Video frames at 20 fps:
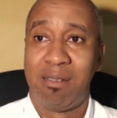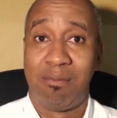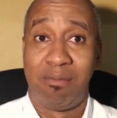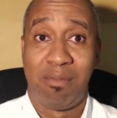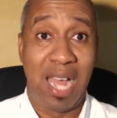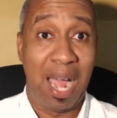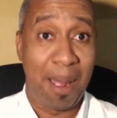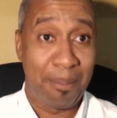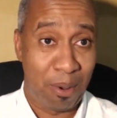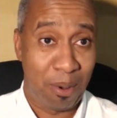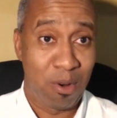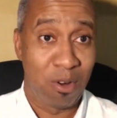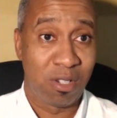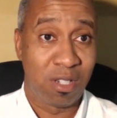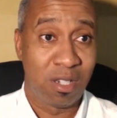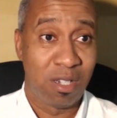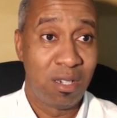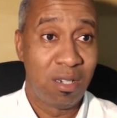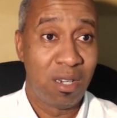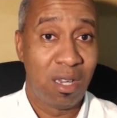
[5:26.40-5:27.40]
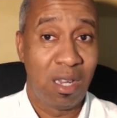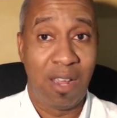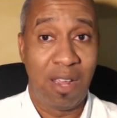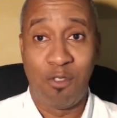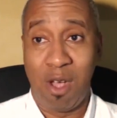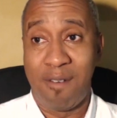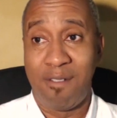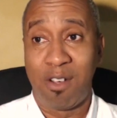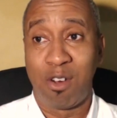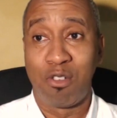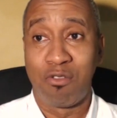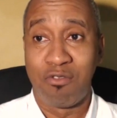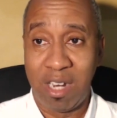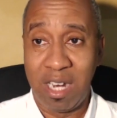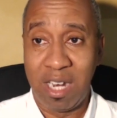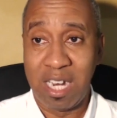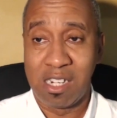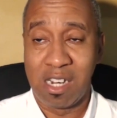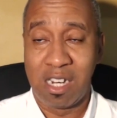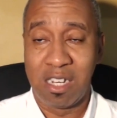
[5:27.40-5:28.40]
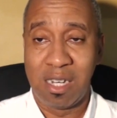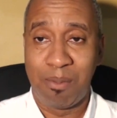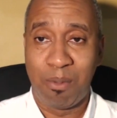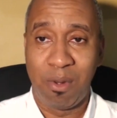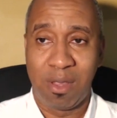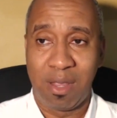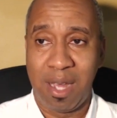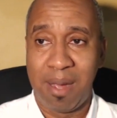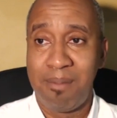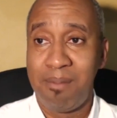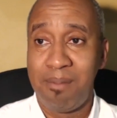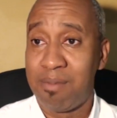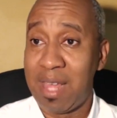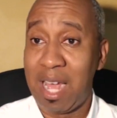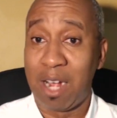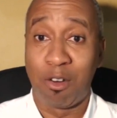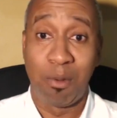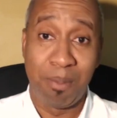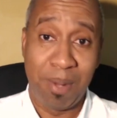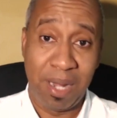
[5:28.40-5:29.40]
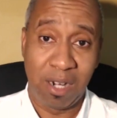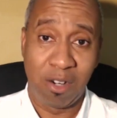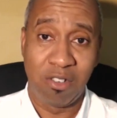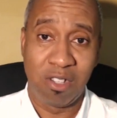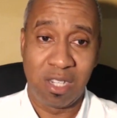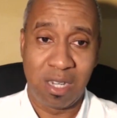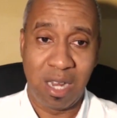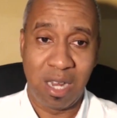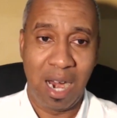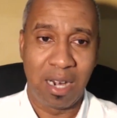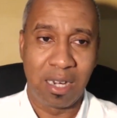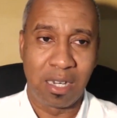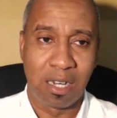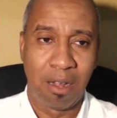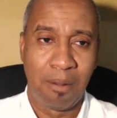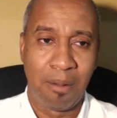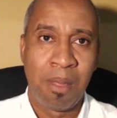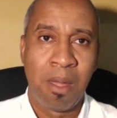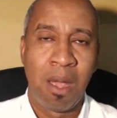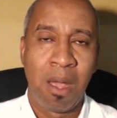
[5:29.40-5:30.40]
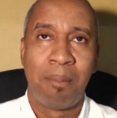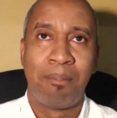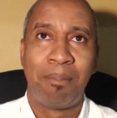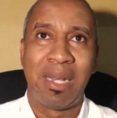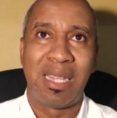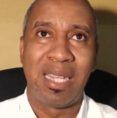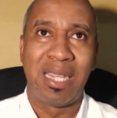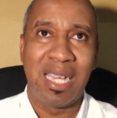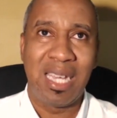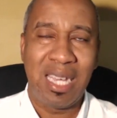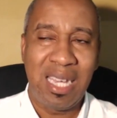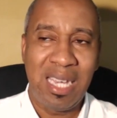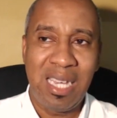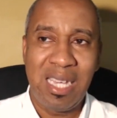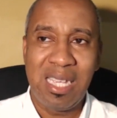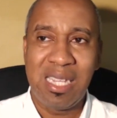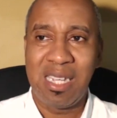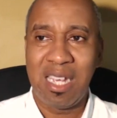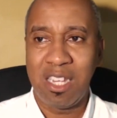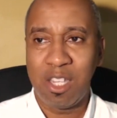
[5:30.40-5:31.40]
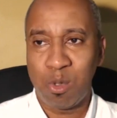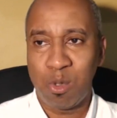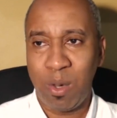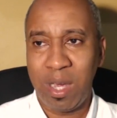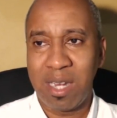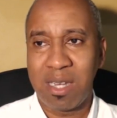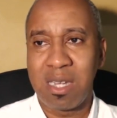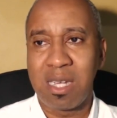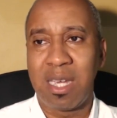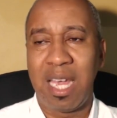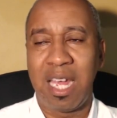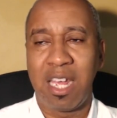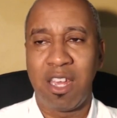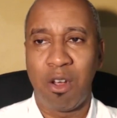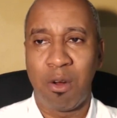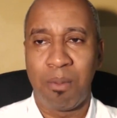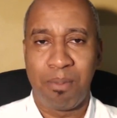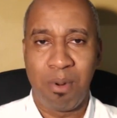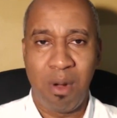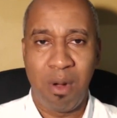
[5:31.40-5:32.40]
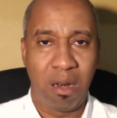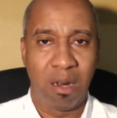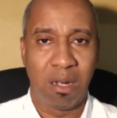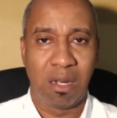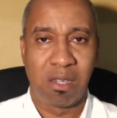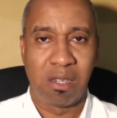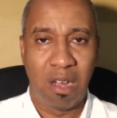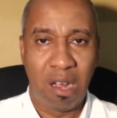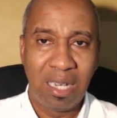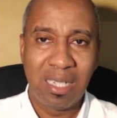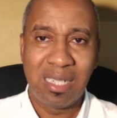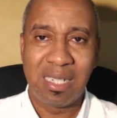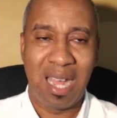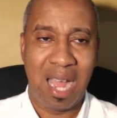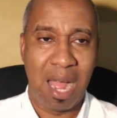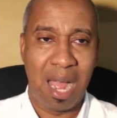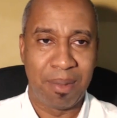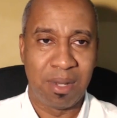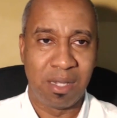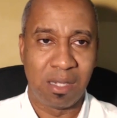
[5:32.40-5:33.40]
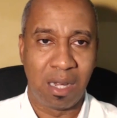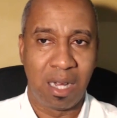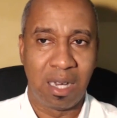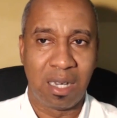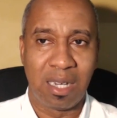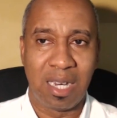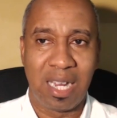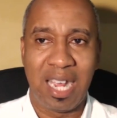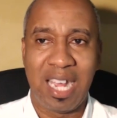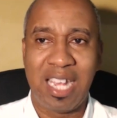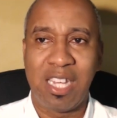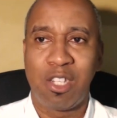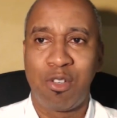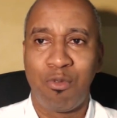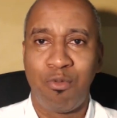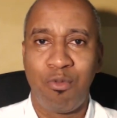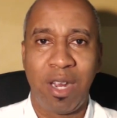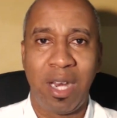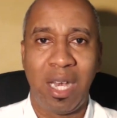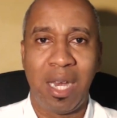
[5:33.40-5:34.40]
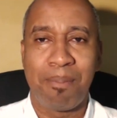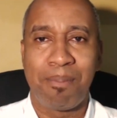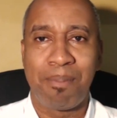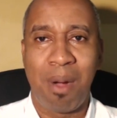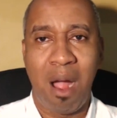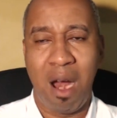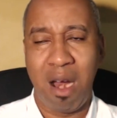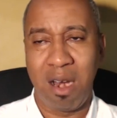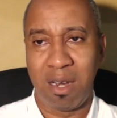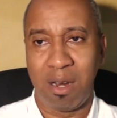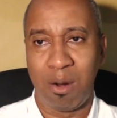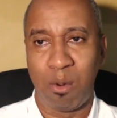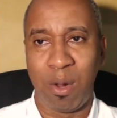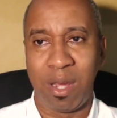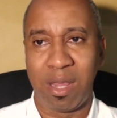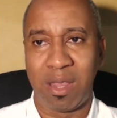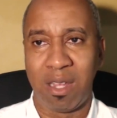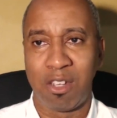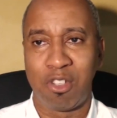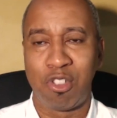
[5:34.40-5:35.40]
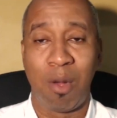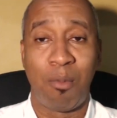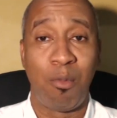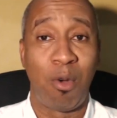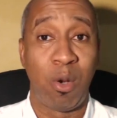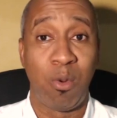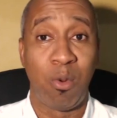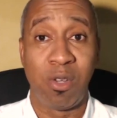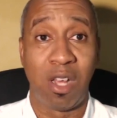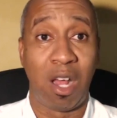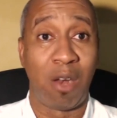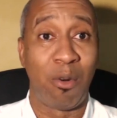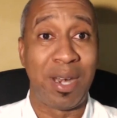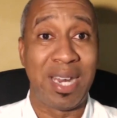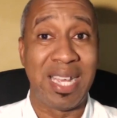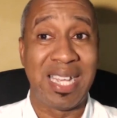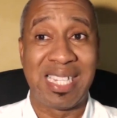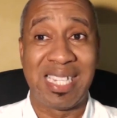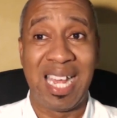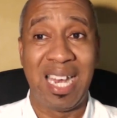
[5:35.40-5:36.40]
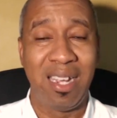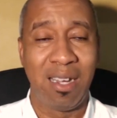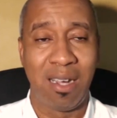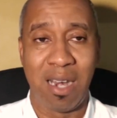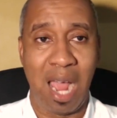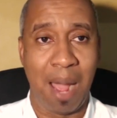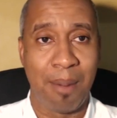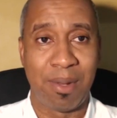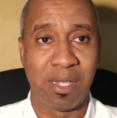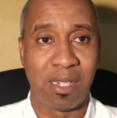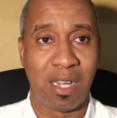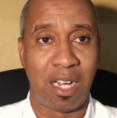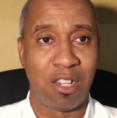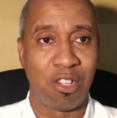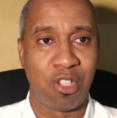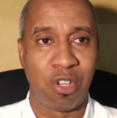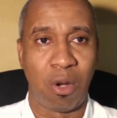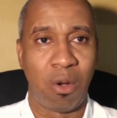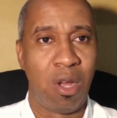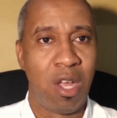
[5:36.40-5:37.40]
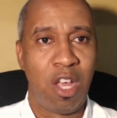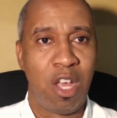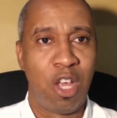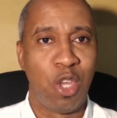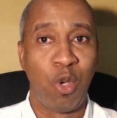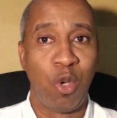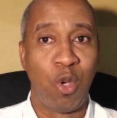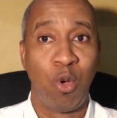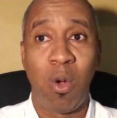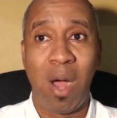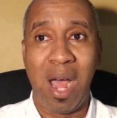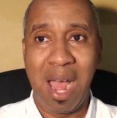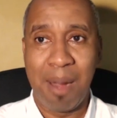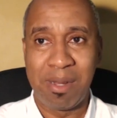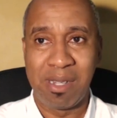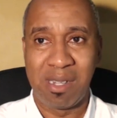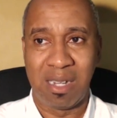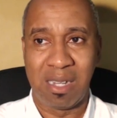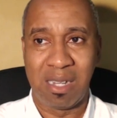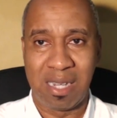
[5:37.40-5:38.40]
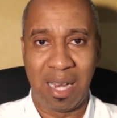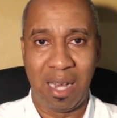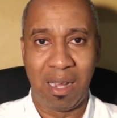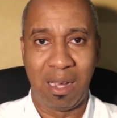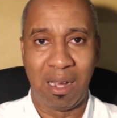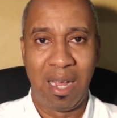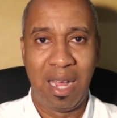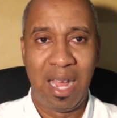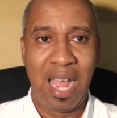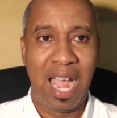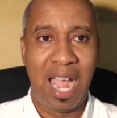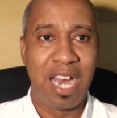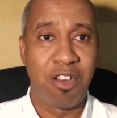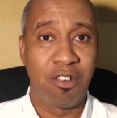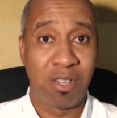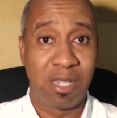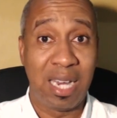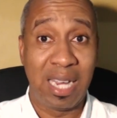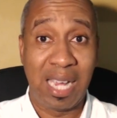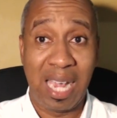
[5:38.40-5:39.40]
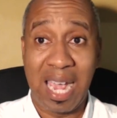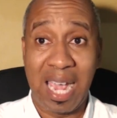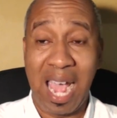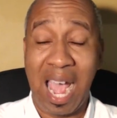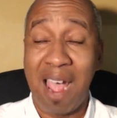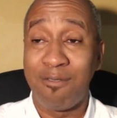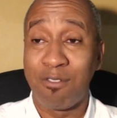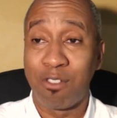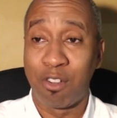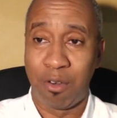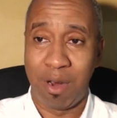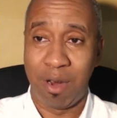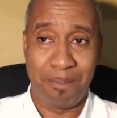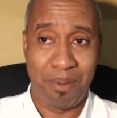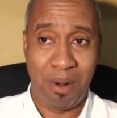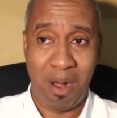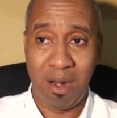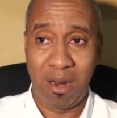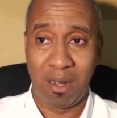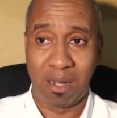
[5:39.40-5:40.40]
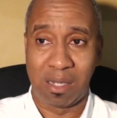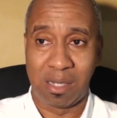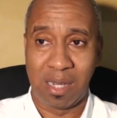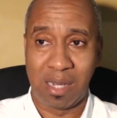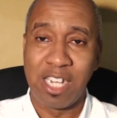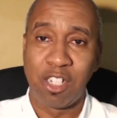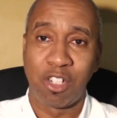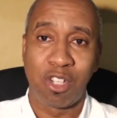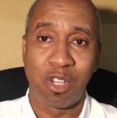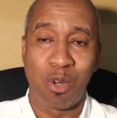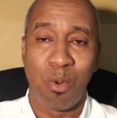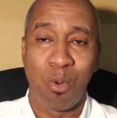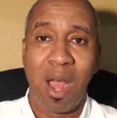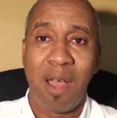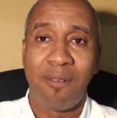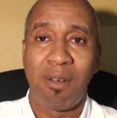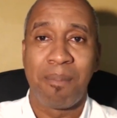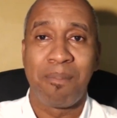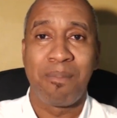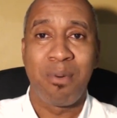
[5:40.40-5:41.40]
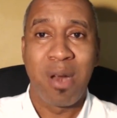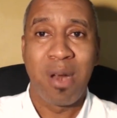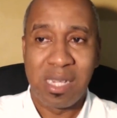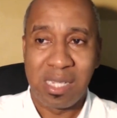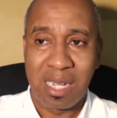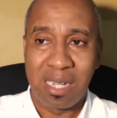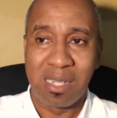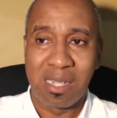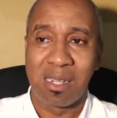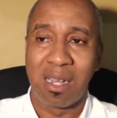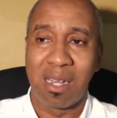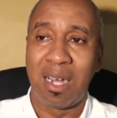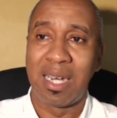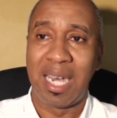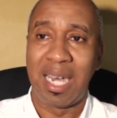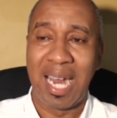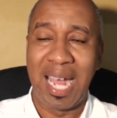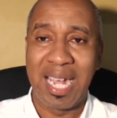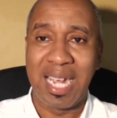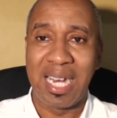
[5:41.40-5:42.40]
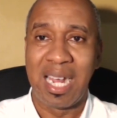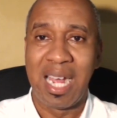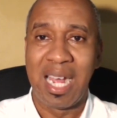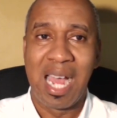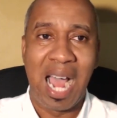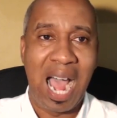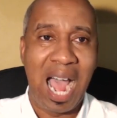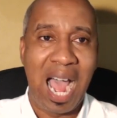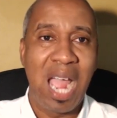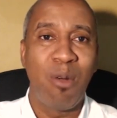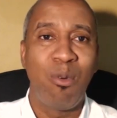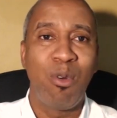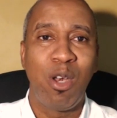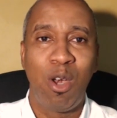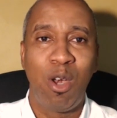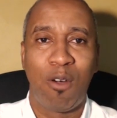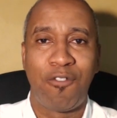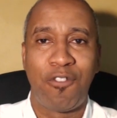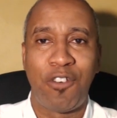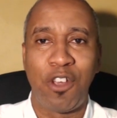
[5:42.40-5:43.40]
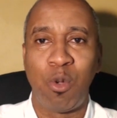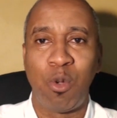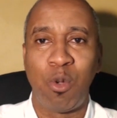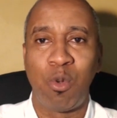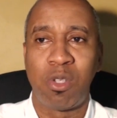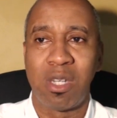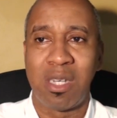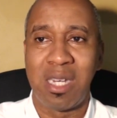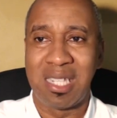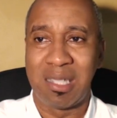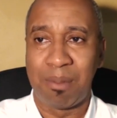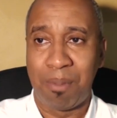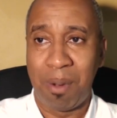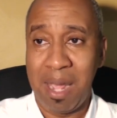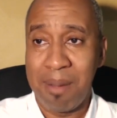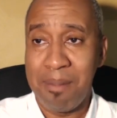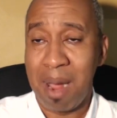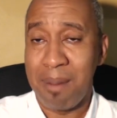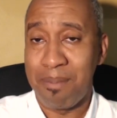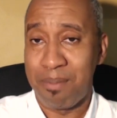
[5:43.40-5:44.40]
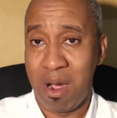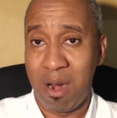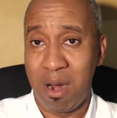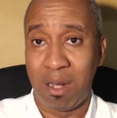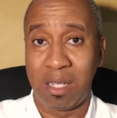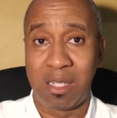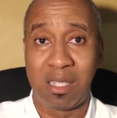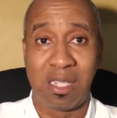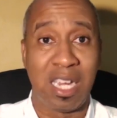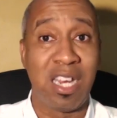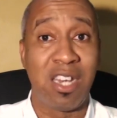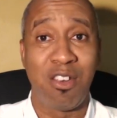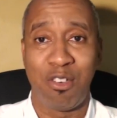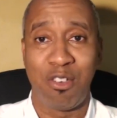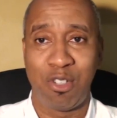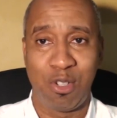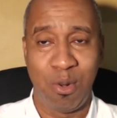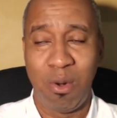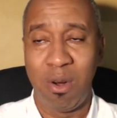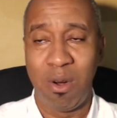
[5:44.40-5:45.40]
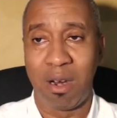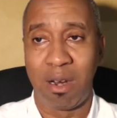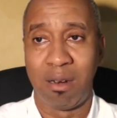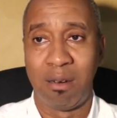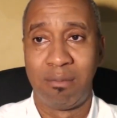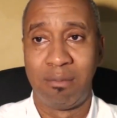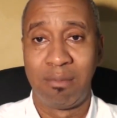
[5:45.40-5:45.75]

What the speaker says: That person, if you have a good relationship with them, that could be a good start. But the easiest way to get your products onto Amazon is to really partner with someone who's already selling on Amazon. So you know an Amazon seller and you're saying, hey, I have great products. I just don't have a presence online. I would love for you to display my products in your store.